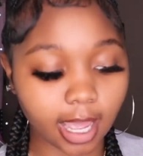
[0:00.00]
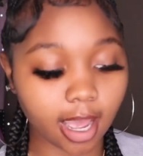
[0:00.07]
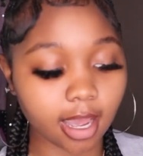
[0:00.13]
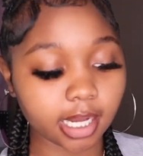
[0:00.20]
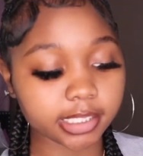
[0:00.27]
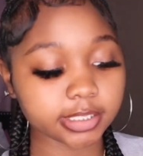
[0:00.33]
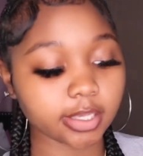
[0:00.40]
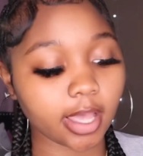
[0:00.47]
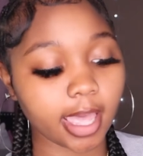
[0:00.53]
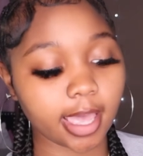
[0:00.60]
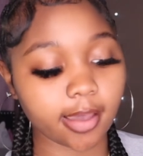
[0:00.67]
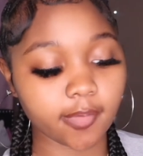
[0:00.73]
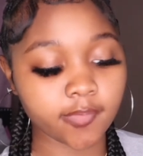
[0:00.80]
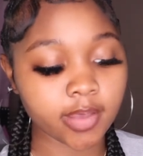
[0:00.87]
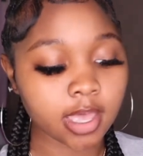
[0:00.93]
I also
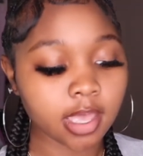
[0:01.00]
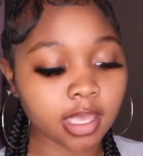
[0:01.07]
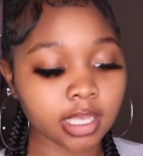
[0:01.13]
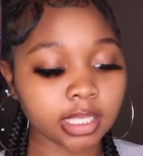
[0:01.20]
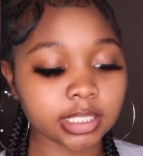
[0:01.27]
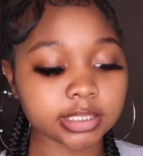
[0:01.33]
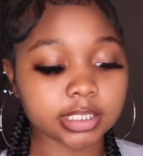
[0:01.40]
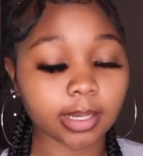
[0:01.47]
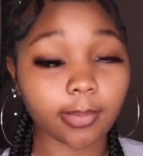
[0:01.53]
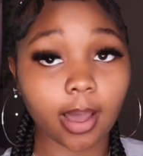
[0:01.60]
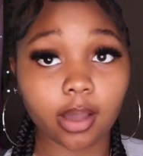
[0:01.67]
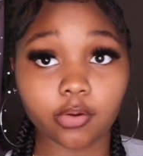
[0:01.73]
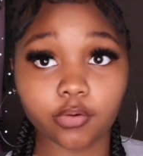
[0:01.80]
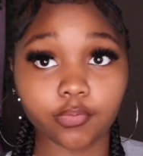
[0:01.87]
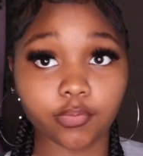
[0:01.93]
have some
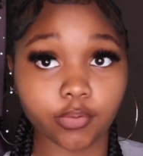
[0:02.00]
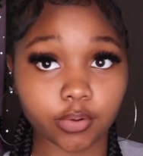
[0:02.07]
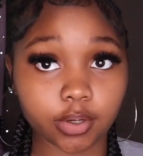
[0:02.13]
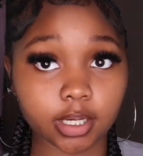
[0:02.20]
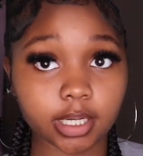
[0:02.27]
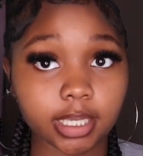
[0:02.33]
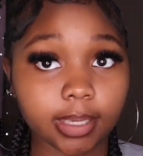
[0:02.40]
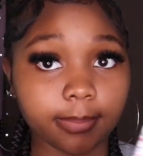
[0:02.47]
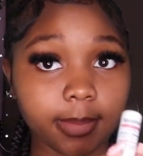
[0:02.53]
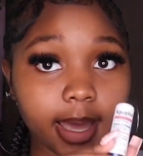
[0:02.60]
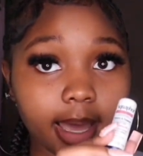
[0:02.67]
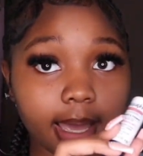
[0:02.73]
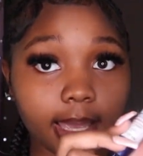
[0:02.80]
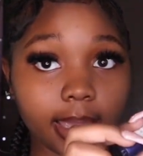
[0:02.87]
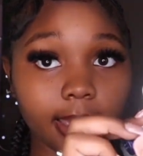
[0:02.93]
Aquaphor in
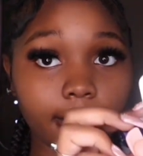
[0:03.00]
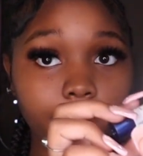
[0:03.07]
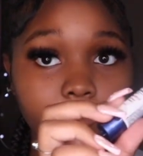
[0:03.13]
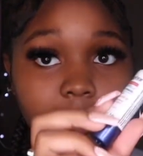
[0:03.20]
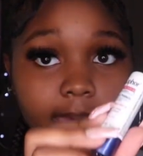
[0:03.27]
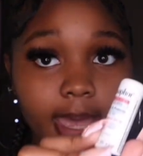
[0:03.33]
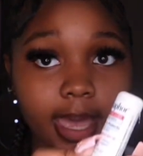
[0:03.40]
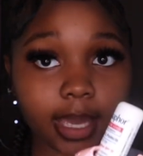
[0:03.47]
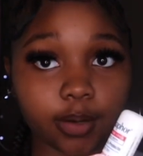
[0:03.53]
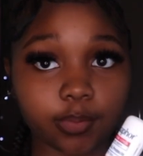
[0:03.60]
my pack,